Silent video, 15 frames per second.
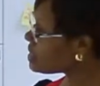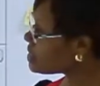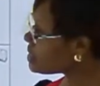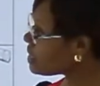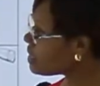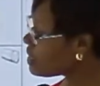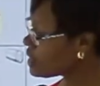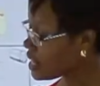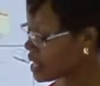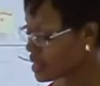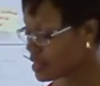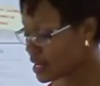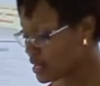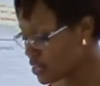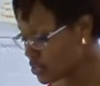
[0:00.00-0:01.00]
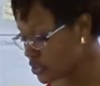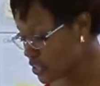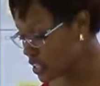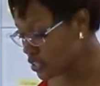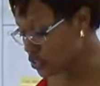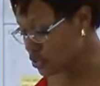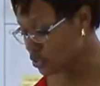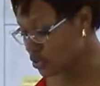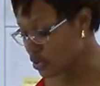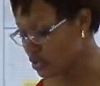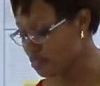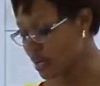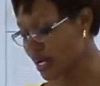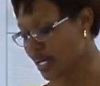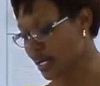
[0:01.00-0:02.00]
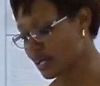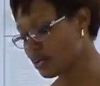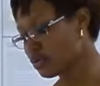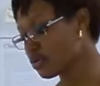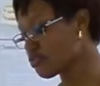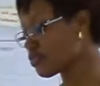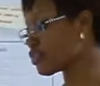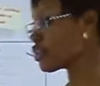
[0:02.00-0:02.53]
sale, then you need to go back and look for